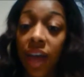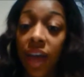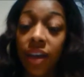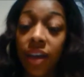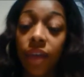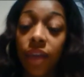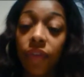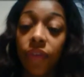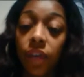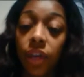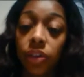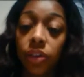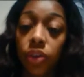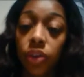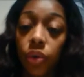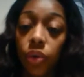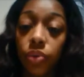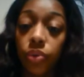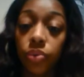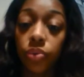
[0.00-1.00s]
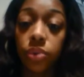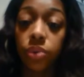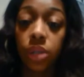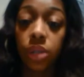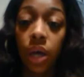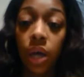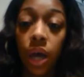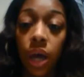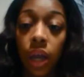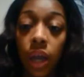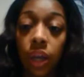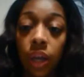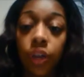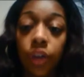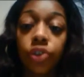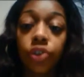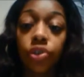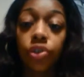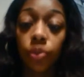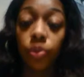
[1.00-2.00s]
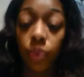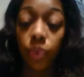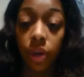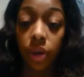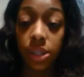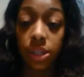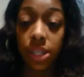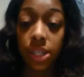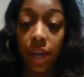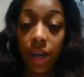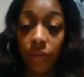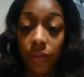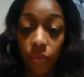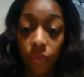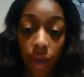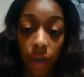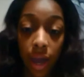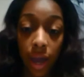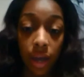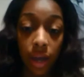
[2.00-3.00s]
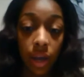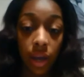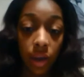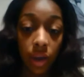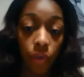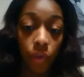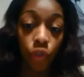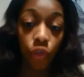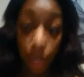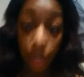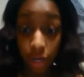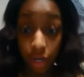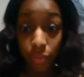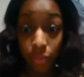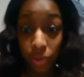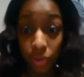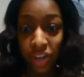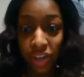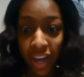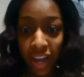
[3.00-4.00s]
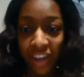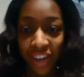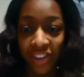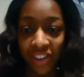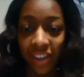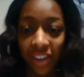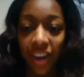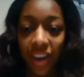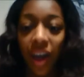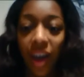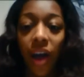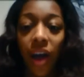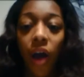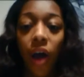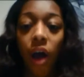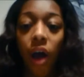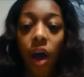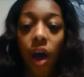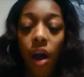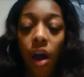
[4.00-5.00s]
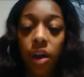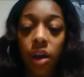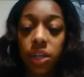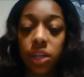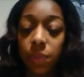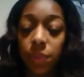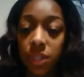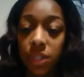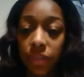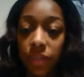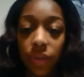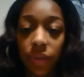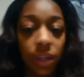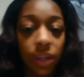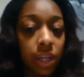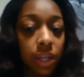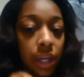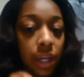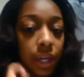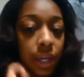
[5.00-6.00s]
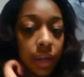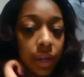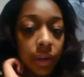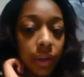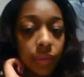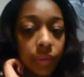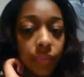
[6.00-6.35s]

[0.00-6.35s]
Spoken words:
And I feel like those literature works that I've read, written communication, are specifically,